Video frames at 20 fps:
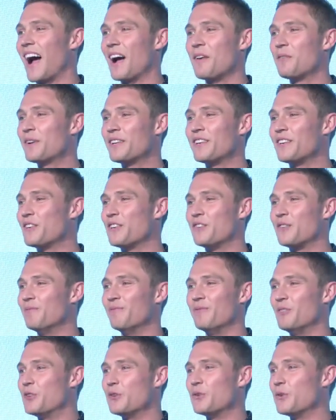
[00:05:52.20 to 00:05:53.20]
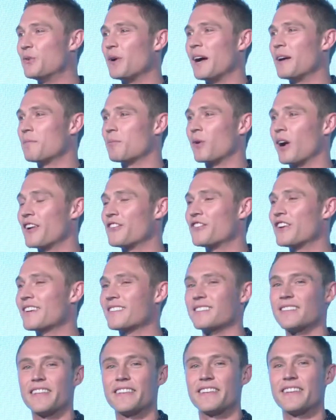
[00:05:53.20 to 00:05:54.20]
I wouldn't do
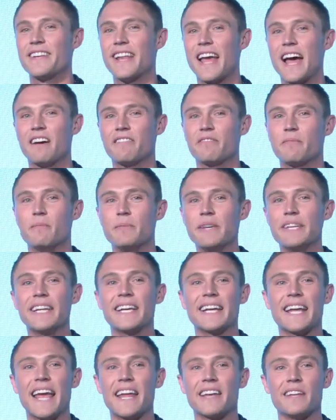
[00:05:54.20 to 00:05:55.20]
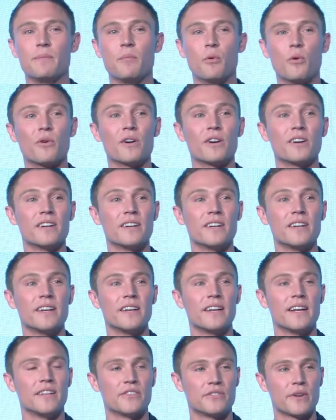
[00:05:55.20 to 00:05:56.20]
projects that didn't have meaning anymore.
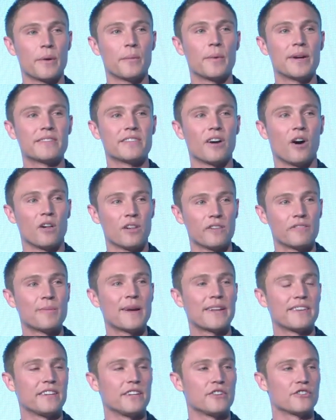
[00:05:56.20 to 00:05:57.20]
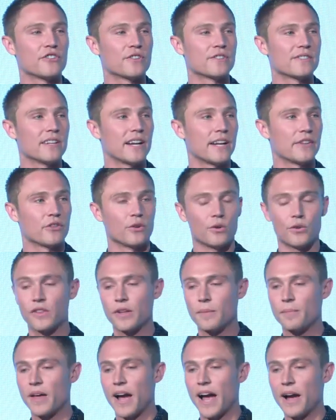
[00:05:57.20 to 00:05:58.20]
And so I went to all of my teachers and I told
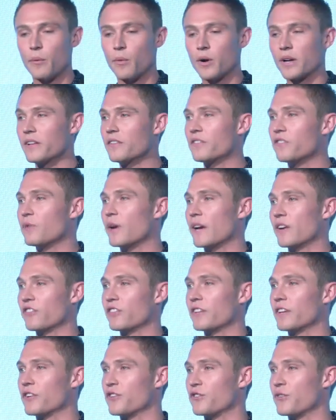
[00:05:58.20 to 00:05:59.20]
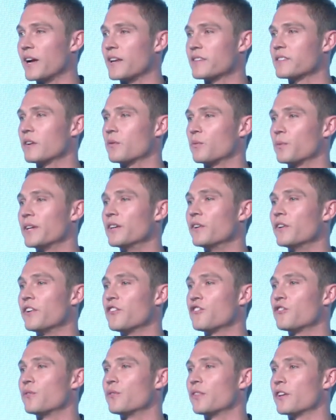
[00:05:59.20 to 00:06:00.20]
them that I wanted to actually address a real
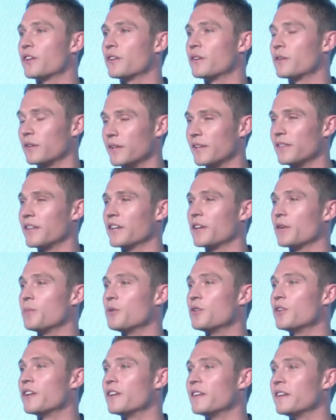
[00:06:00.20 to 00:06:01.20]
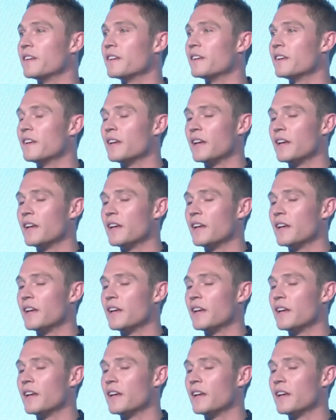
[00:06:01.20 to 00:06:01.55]
issue in the community.